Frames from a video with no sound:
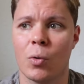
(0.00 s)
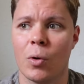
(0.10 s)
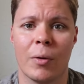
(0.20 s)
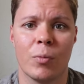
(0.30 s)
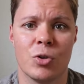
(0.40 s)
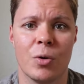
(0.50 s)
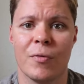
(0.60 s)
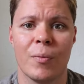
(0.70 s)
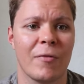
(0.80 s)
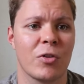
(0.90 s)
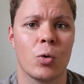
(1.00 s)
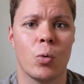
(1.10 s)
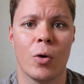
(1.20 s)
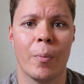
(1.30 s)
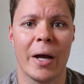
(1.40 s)
like would you even have to
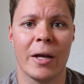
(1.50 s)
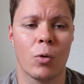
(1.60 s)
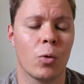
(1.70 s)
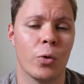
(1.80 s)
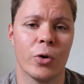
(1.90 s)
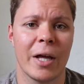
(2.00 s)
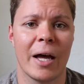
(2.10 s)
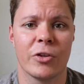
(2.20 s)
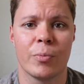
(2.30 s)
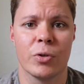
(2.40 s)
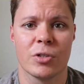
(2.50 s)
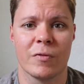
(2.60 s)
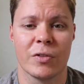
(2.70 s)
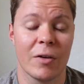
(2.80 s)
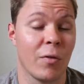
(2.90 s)
call your mate or call your dad to put
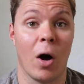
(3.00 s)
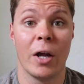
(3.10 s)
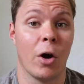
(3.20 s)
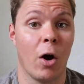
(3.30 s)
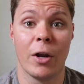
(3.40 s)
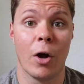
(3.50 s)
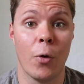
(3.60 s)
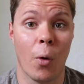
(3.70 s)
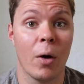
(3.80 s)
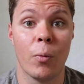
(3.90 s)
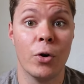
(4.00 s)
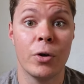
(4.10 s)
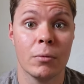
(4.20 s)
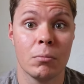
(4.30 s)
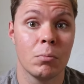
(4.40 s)
stuff together i know i know i
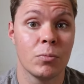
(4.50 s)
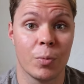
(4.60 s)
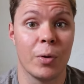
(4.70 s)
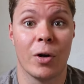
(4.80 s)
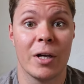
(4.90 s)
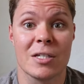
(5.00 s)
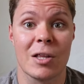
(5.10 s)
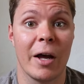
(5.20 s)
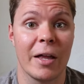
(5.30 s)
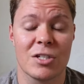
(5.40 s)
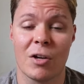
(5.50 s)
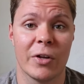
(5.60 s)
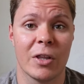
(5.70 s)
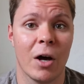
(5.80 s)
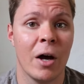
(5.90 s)
would to be honest like it's
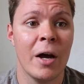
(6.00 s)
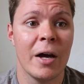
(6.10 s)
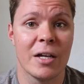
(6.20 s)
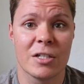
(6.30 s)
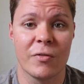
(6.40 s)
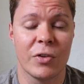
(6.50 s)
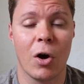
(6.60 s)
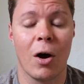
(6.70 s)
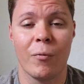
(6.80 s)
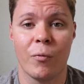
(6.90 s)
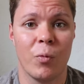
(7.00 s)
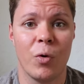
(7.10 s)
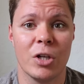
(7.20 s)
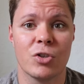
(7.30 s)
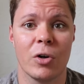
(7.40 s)
something that it's something that i'm
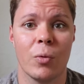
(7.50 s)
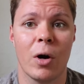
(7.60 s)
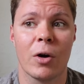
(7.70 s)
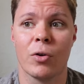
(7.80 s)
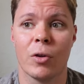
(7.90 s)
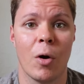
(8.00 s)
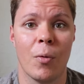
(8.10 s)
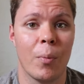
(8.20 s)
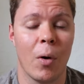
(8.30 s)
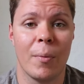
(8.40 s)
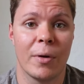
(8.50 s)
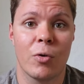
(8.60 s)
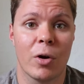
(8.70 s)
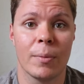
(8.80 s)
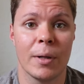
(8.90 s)
really trying to work on at the moment but i'm
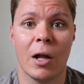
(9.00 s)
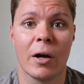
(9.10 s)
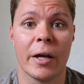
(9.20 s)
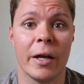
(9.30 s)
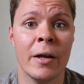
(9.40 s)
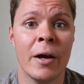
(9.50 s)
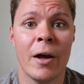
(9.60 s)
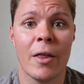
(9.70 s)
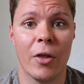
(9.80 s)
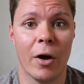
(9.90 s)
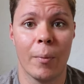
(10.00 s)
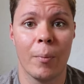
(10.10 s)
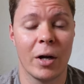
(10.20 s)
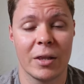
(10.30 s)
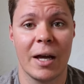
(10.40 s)
incredibly lucky that
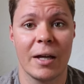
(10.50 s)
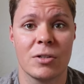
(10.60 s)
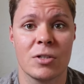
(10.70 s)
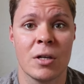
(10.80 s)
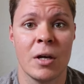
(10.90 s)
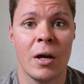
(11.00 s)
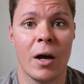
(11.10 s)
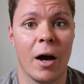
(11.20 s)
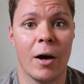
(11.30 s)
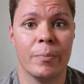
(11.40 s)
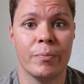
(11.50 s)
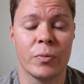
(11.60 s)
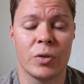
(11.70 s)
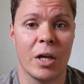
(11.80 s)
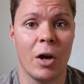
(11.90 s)
my dad's
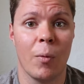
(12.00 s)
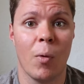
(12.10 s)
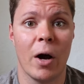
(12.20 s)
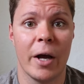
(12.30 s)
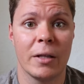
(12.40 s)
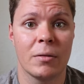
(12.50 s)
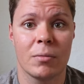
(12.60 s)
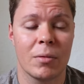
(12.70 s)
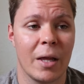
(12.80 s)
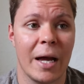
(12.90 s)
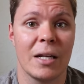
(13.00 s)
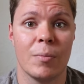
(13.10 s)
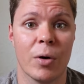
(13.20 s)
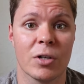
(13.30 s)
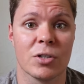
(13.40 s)
um, diy handy
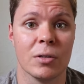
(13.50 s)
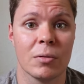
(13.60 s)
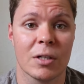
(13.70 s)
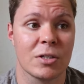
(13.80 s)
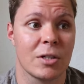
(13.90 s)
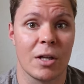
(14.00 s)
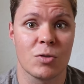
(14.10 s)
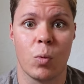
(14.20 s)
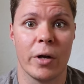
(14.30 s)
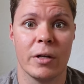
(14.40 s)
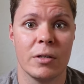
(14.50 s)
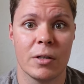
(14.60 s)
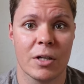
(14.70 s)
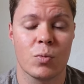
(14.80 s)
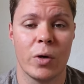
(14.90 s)
person that's that's what he
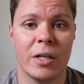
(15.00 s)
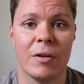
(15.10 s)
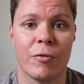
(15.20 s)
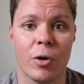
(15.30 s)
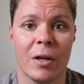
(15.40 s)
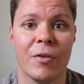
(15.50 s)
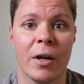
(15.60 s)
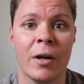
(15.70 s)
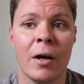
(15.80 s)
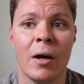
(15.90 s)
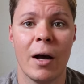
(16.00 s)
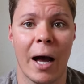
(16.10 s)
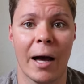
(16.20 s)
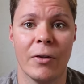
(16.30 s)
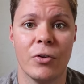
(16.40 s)
that's what he did for a living
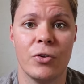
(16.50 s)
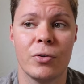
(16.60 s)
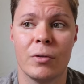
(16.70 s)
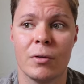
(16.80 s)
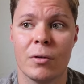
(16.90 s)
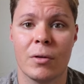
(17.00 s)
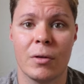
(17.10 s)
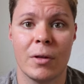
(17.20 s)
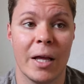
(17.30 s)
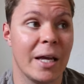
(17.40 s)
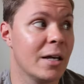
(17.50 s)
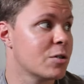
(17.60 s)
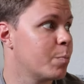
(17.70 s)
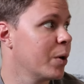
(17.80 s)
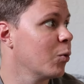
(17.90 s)
and he
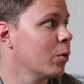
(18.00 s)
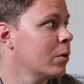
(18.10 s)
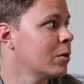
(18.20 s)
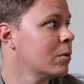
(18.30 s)
has built